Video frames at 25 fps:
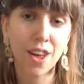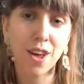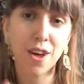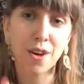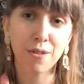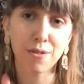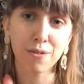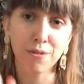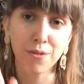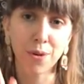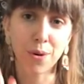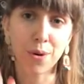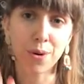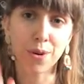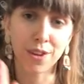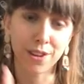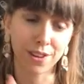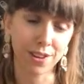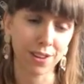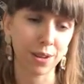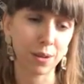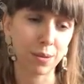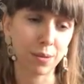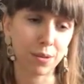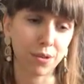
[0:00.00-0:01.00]
for The
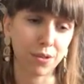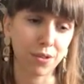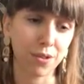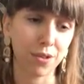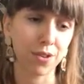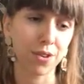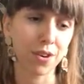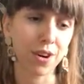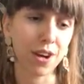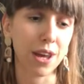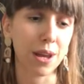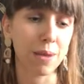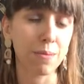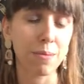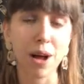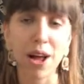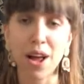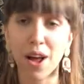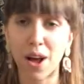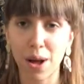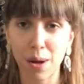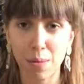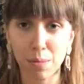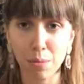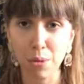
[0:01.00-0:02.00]
Sims 4 in my
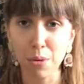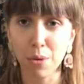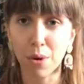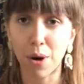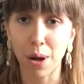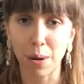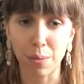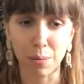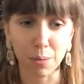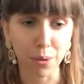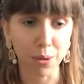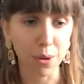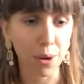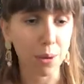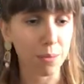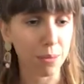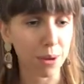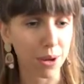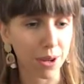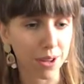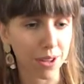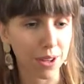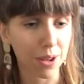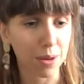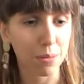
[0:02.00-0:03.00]
humble
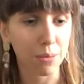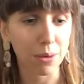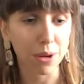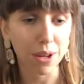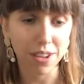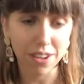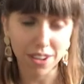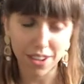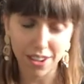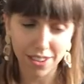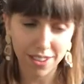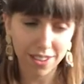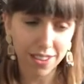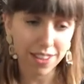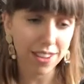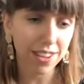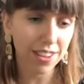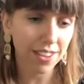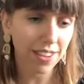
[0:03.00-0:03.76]
opinion, because this